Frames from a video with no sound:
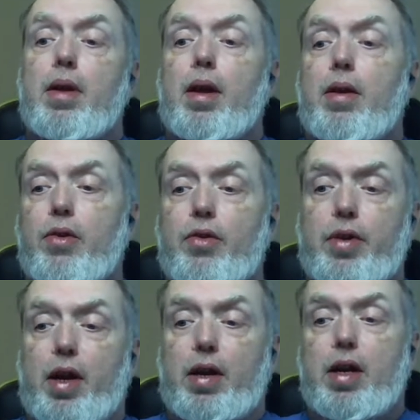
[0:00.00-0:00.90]
Usually
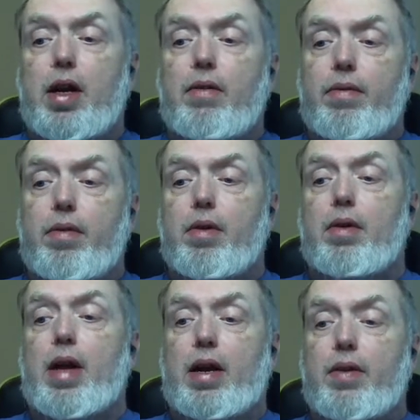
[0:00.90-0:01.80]
I ding for a
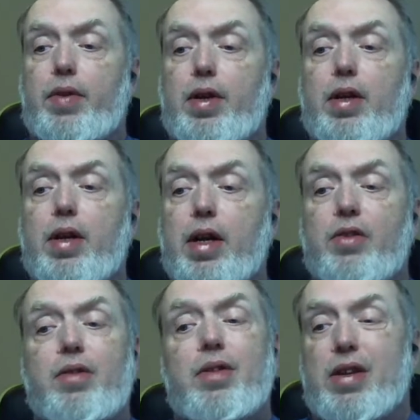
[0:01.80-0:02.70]
lack of an
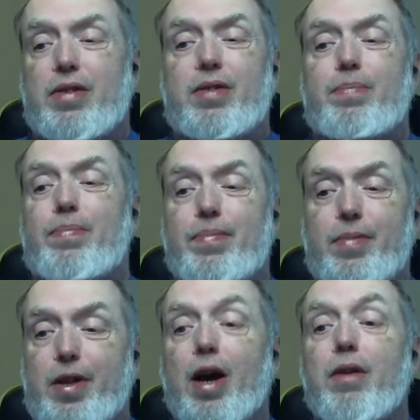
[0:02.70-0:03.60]
index. This
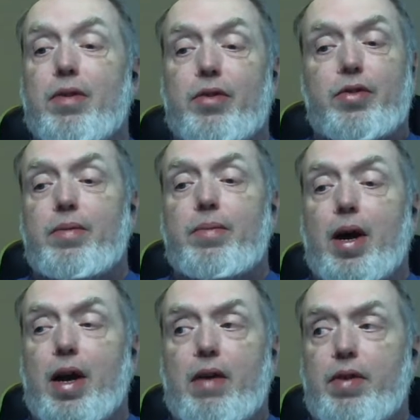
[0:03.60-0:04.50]
covers not
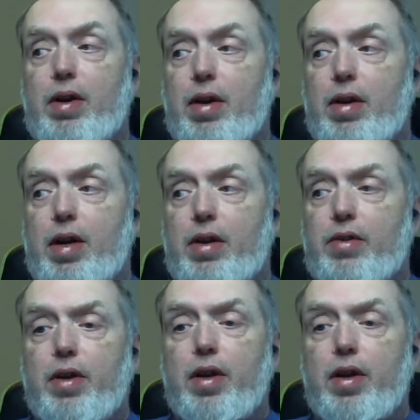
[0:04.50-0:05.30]
having an index.